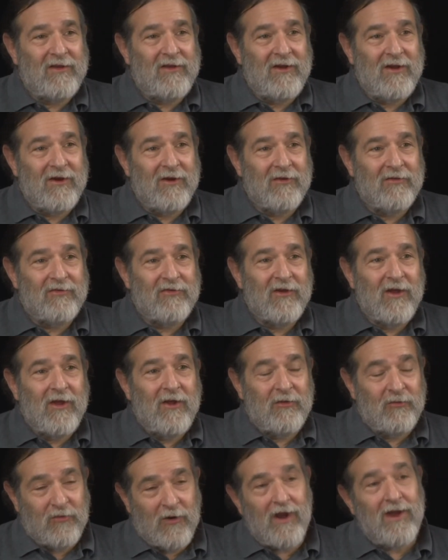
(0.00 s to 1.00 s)
years,
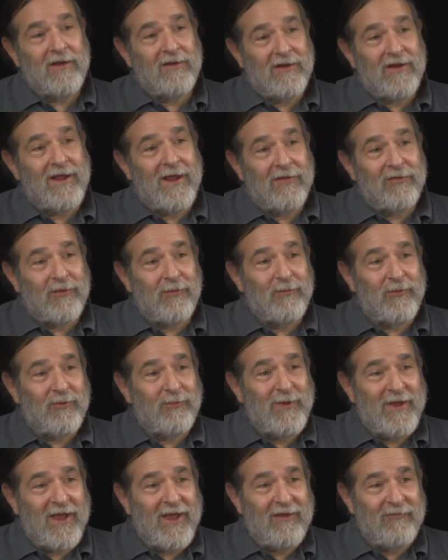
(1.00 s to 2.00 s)
trying to get them to
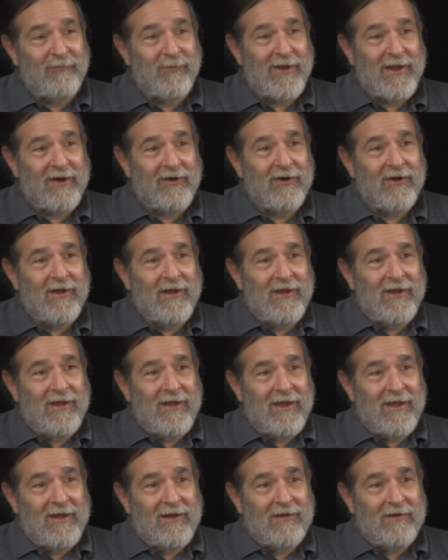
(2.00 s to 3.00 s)
behave better,
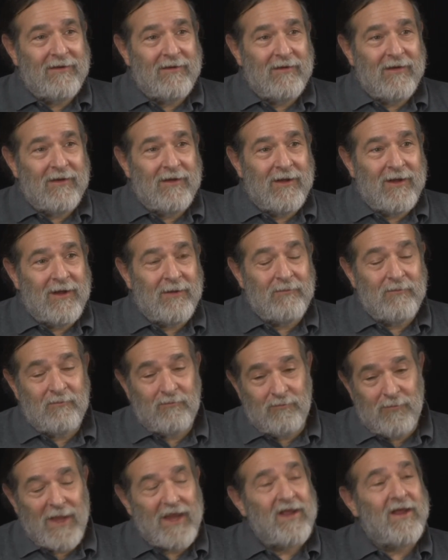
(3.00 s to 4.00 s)
and
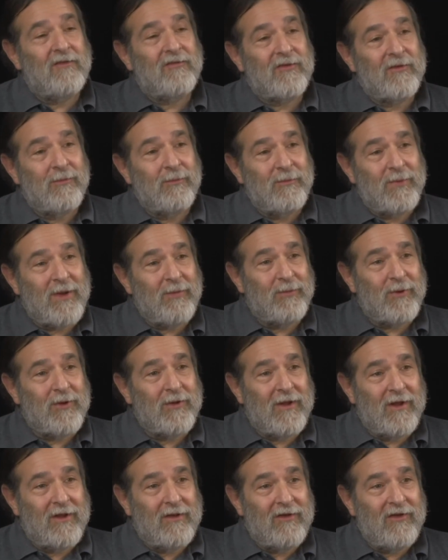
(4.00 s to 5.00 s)
may get some
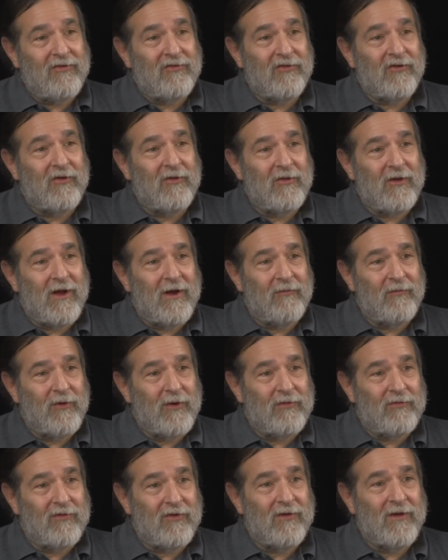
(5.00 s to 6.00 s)
people additional
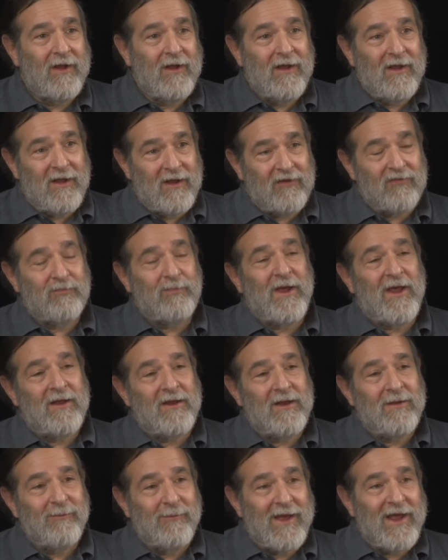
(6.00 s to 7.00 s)
coverage, and
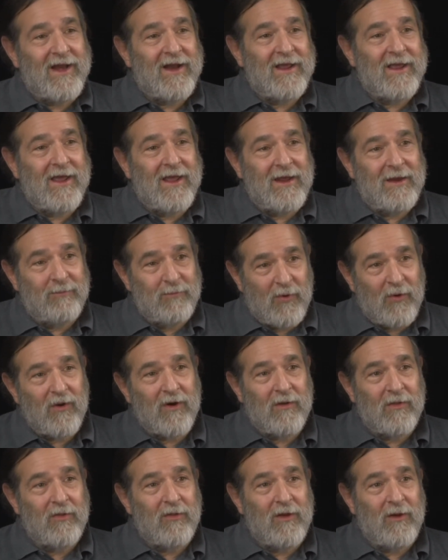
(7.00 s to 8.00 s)
expanding Medicaid,
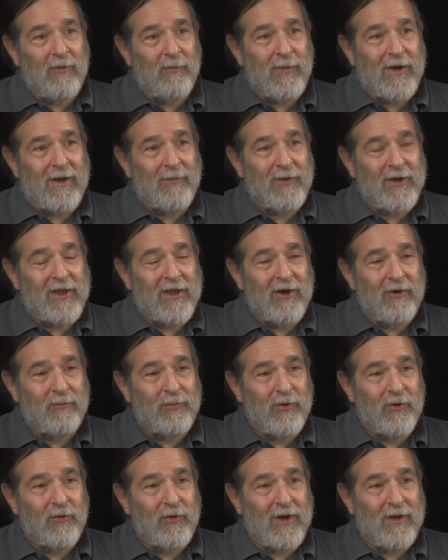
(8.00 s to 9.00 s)
part of the Obamacare
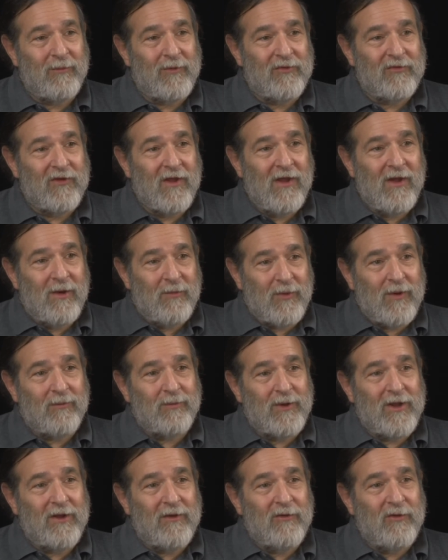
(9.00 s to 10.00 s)
program, is
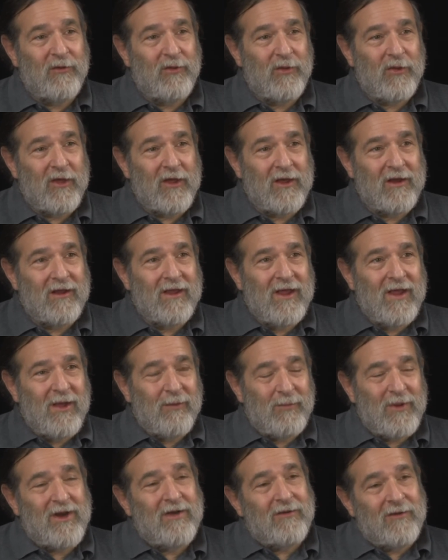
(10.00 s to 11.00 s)
probably a good thing.
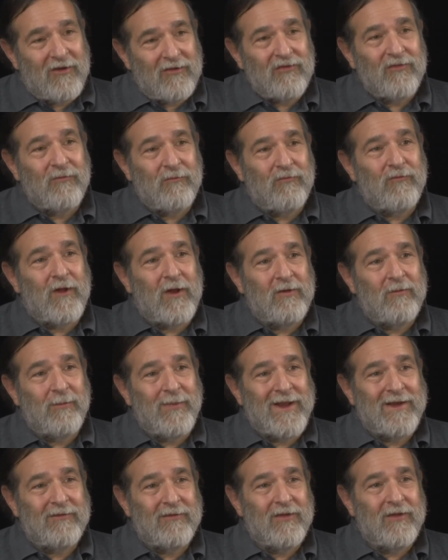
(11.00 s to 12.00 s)
But it doesn't
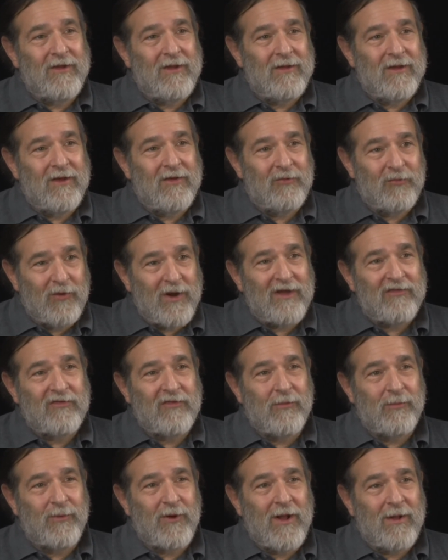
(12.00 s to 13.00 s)
fundamentally address
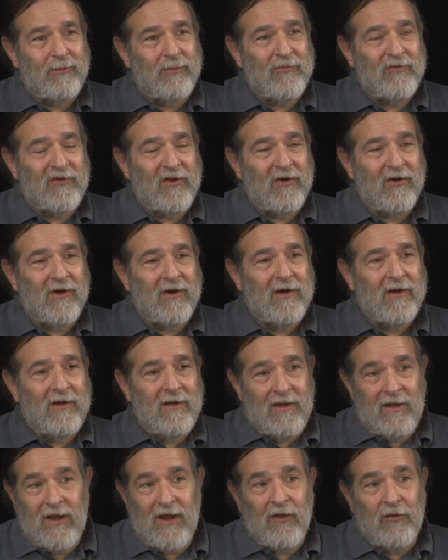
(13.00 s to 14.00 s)
the problems in our
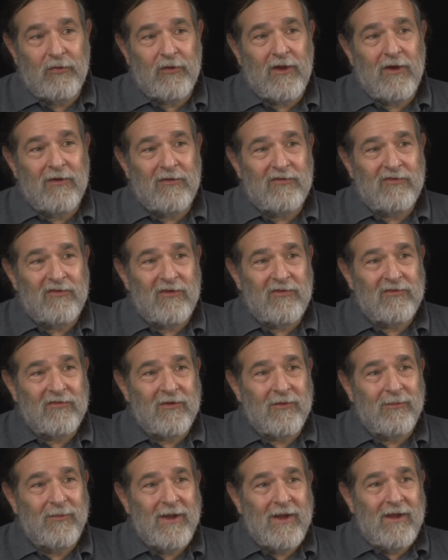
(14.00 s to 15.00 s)
healthcare
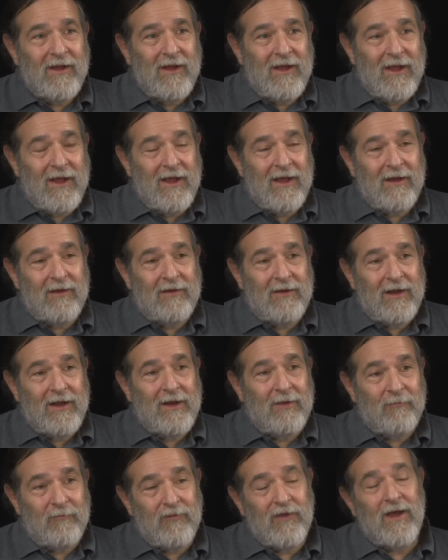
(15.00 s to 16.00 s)
system. And
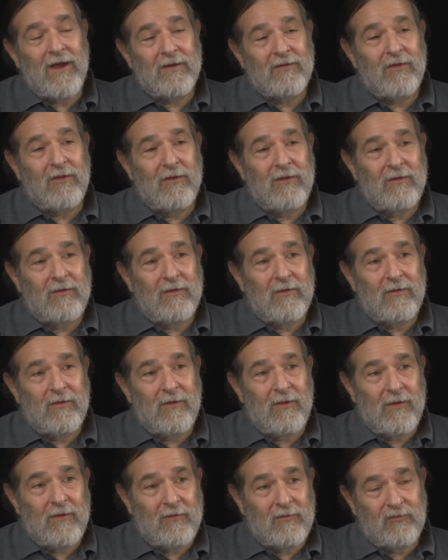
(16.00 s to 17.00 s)
in fact, the
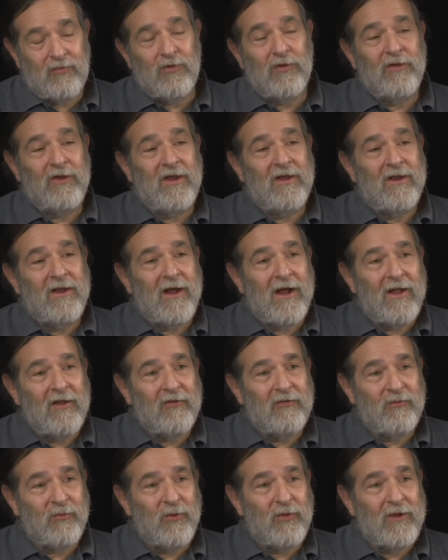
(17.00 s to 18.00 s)
$1 trillion
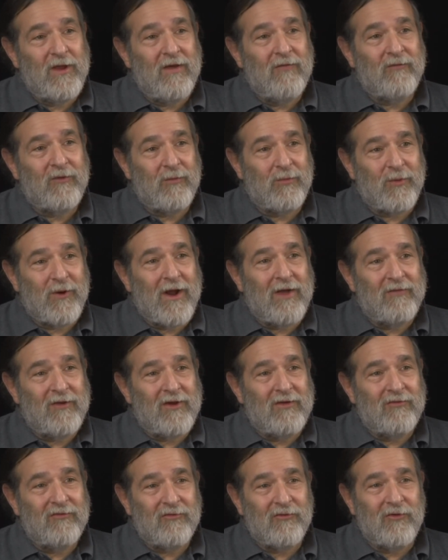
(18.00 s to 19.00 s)
we'll give to private
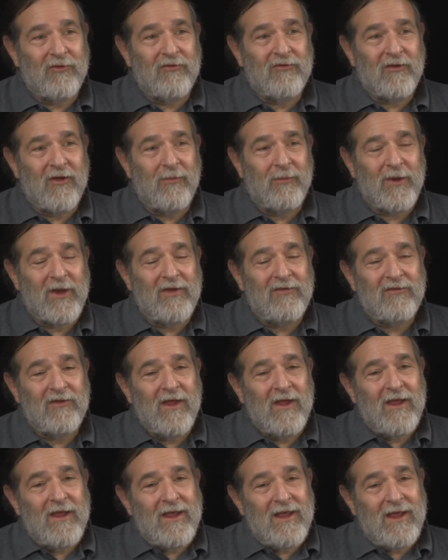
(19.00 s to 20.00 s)
insurance companies
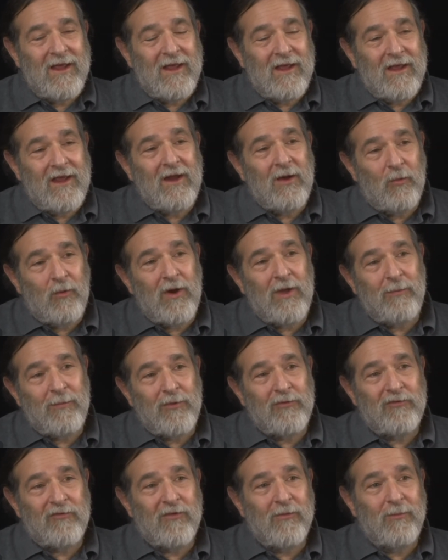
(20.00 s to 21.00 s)
in a way
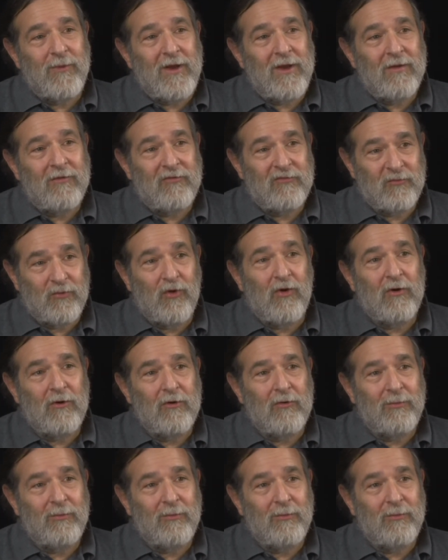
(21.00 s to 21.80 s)
puts them in a stronger